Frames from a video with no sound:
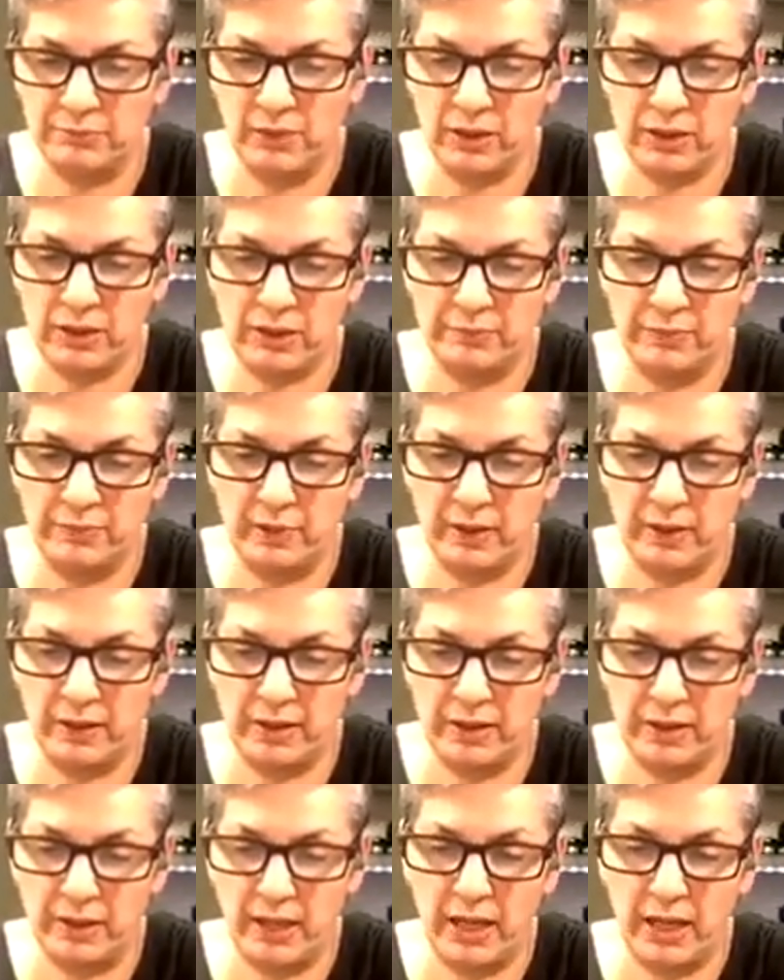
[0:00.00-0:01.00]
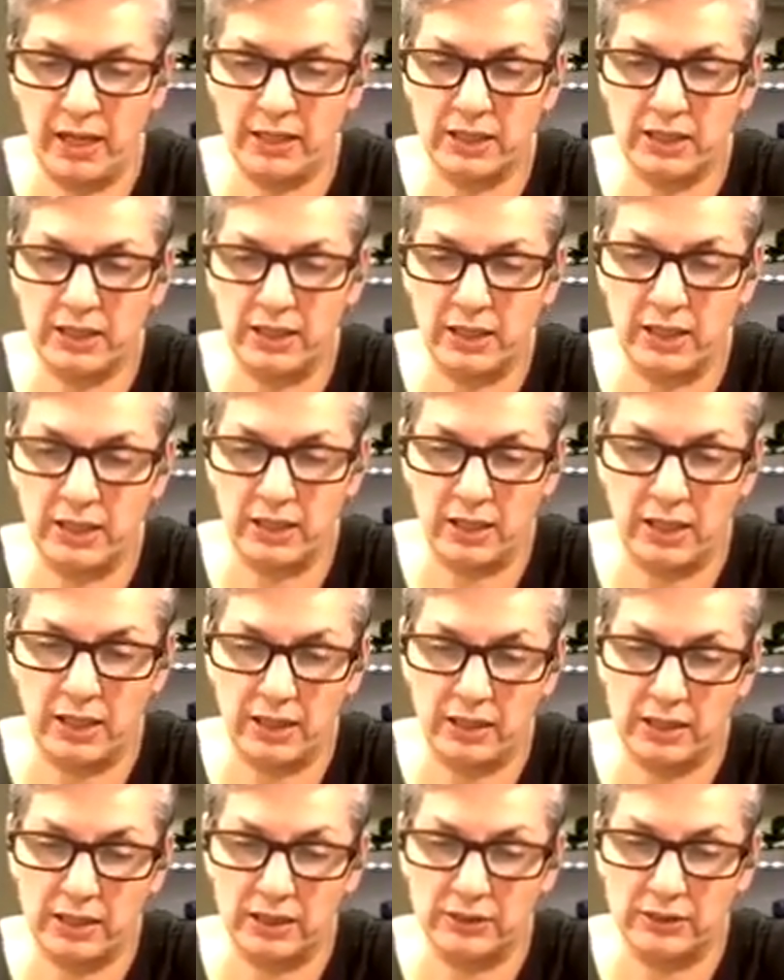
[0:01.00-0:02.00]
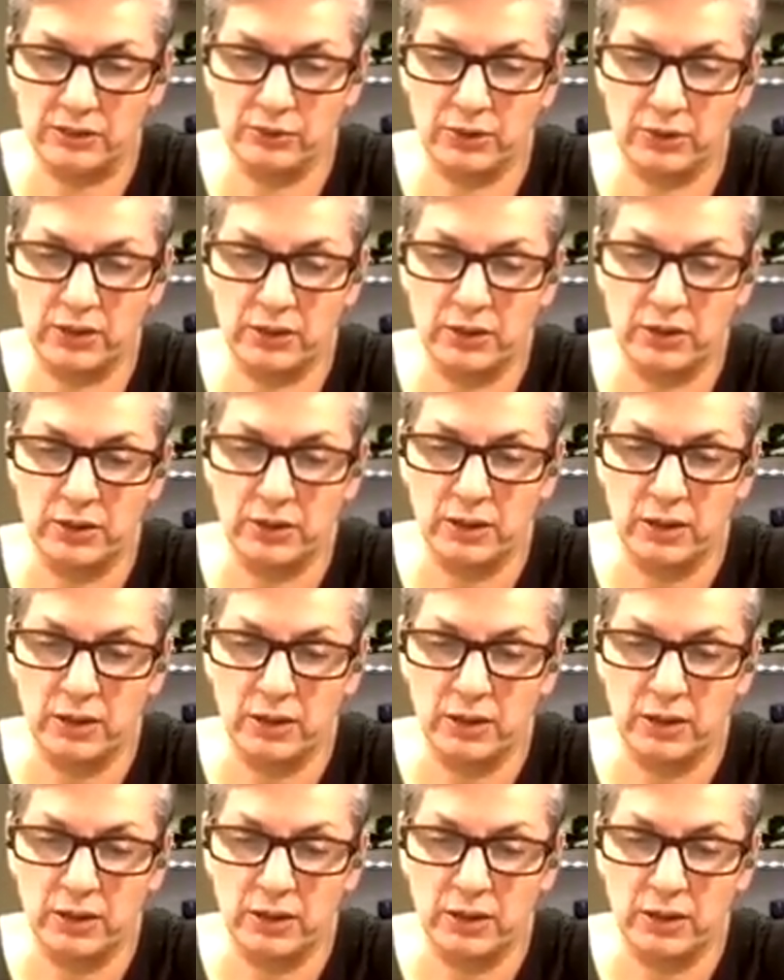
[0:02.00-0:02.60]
money, but I can do it